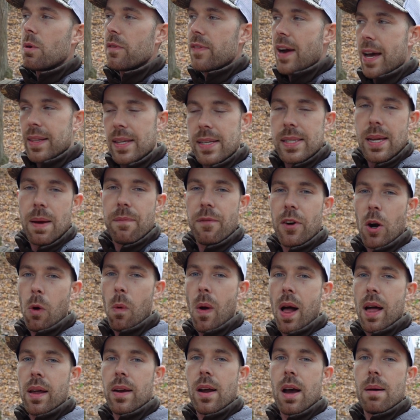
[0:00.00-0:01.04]
we've had these up for a
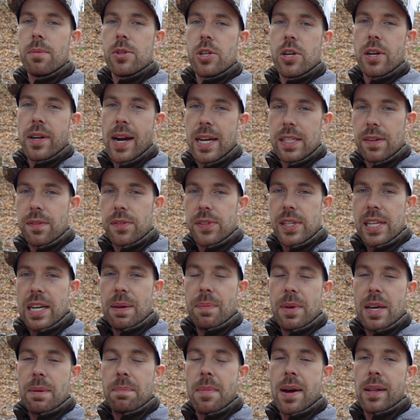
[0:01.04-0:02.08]
while now. I'm sure you guys have seen
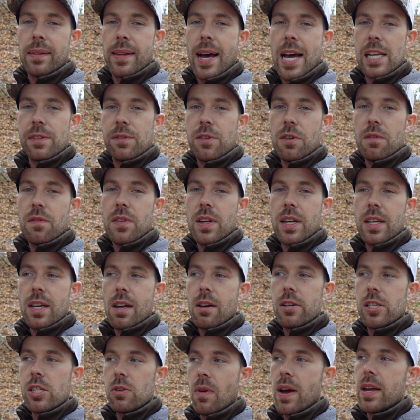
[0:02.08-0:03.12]
them in my last few
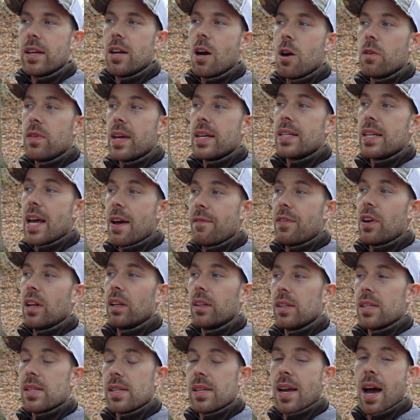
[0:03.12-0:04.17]
videos. So I know they
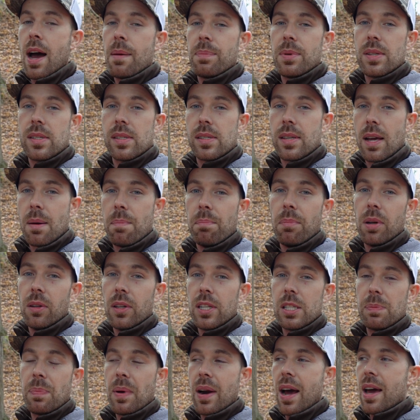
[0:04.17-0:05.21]
definitely stop some
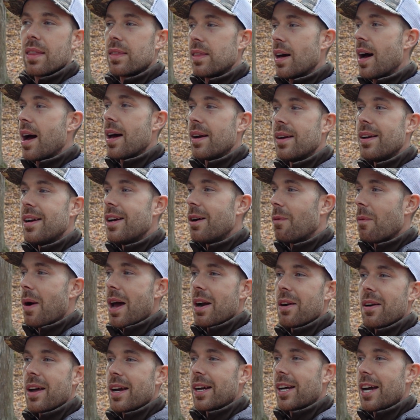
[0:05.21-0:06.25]
bullets, but I thought,
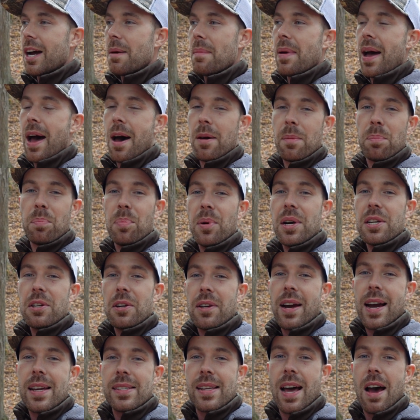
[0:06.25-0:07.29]
why don't I come out, bring you
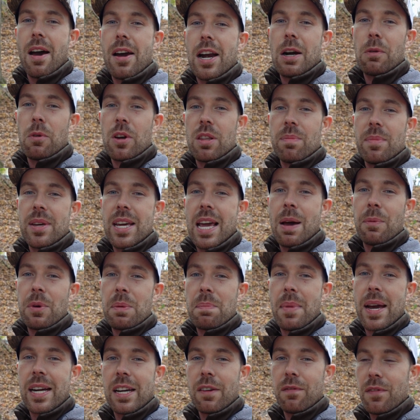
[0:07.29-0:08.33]
guys out here with me and we
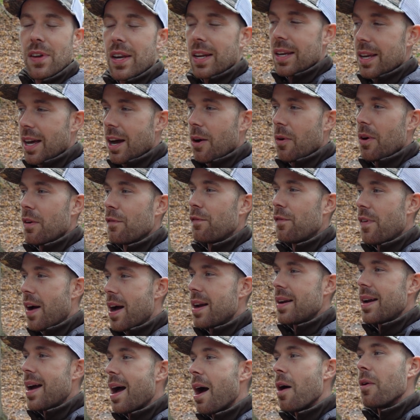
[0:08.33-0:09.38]
make a video and
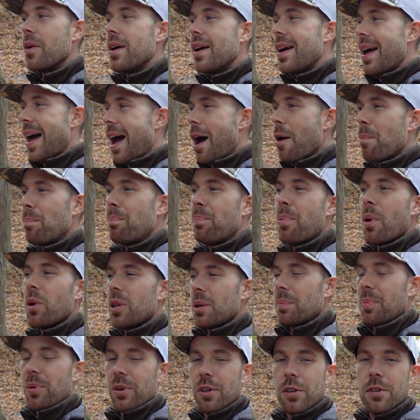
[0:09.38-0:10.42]
find out how
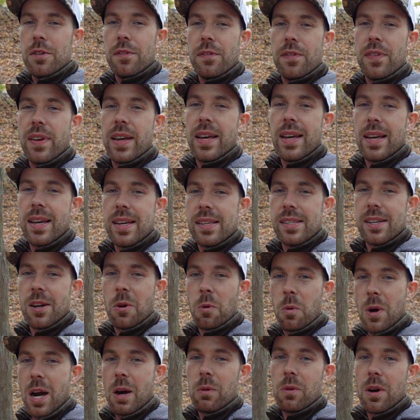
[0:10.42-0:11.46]
bulletproof is a
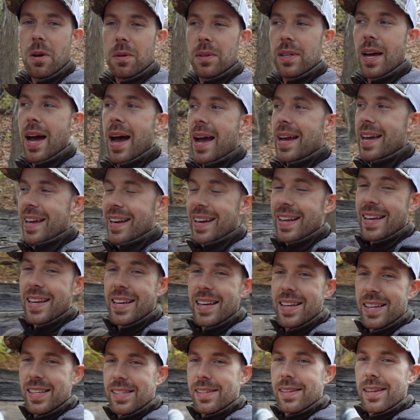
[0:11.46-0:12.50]
railroad tie and
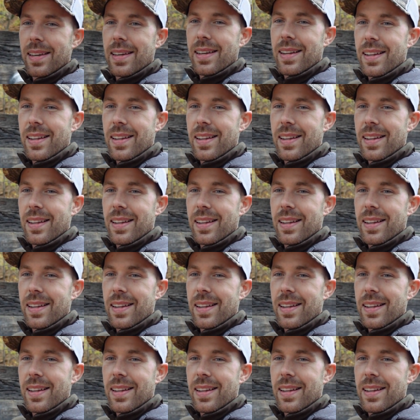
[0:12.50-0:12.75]
is